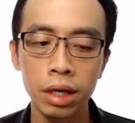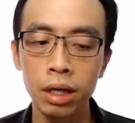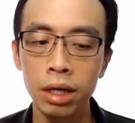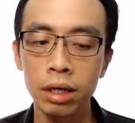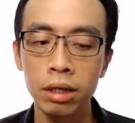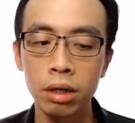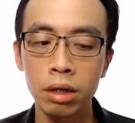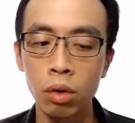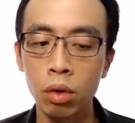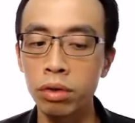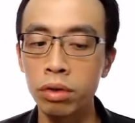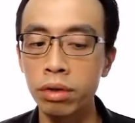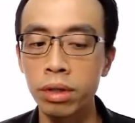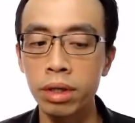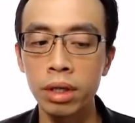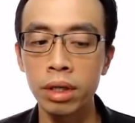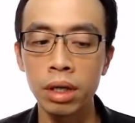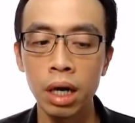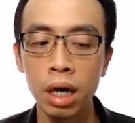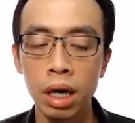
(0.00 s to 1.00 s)
Again, the
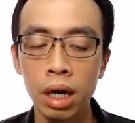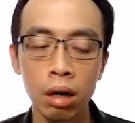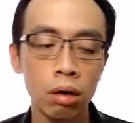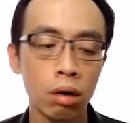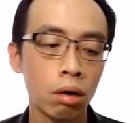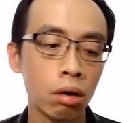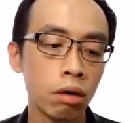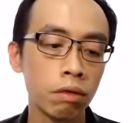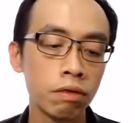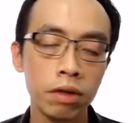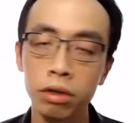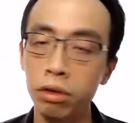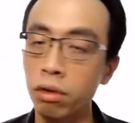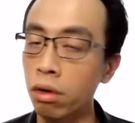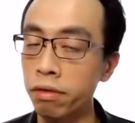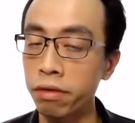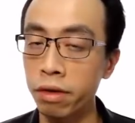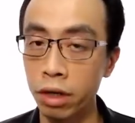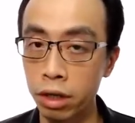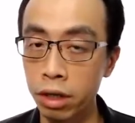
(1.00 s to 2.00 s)
quantity of
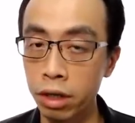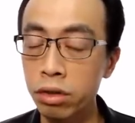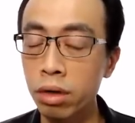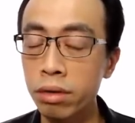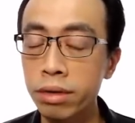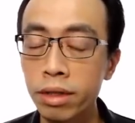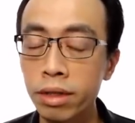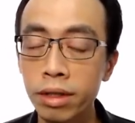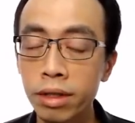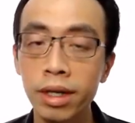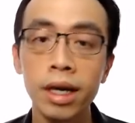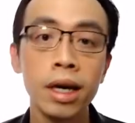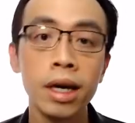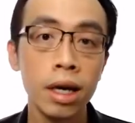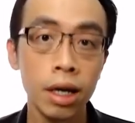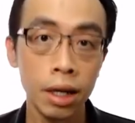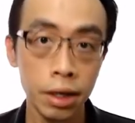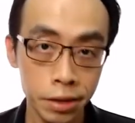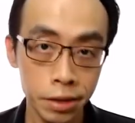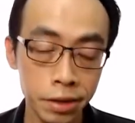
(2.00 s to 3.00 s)
your Faraday's constant,
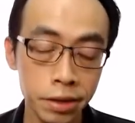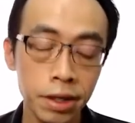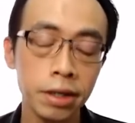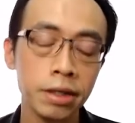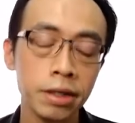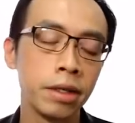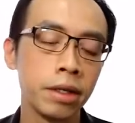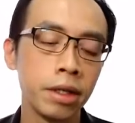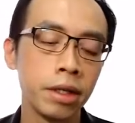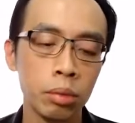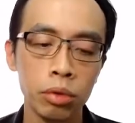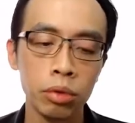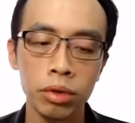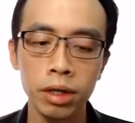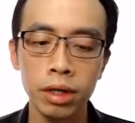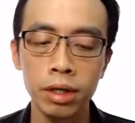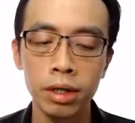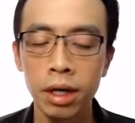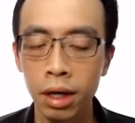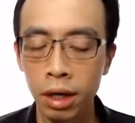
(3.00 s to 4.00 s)
it is inside the data
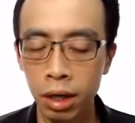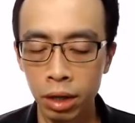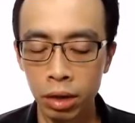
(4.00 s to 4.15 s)
booklet.